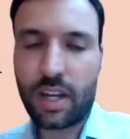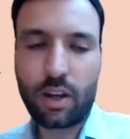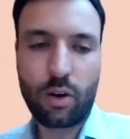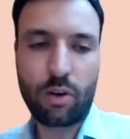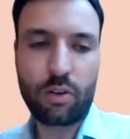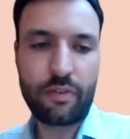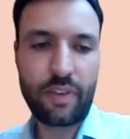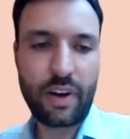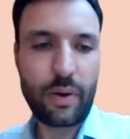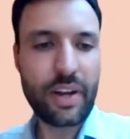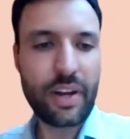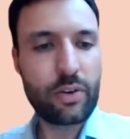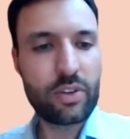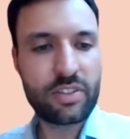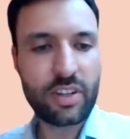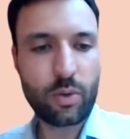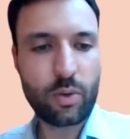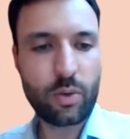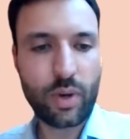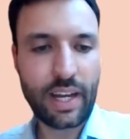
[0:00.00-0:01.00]
no, very
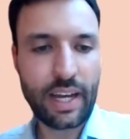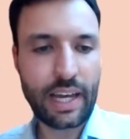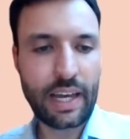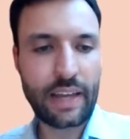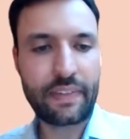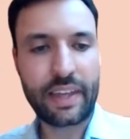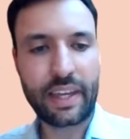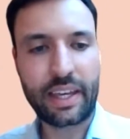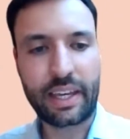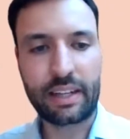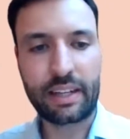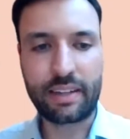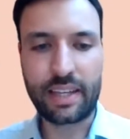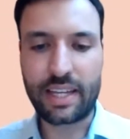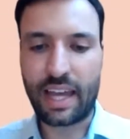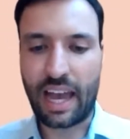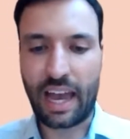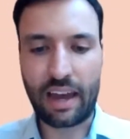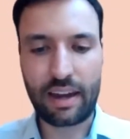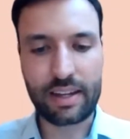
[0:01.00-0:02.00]
interesting one. I think
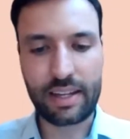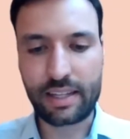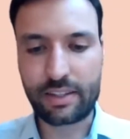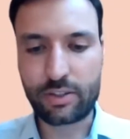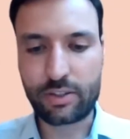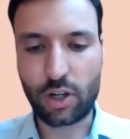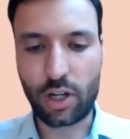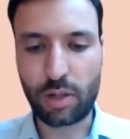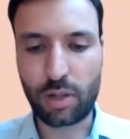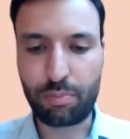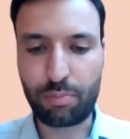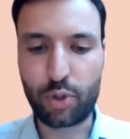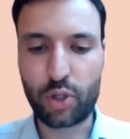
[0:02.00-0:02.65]
indeed it's all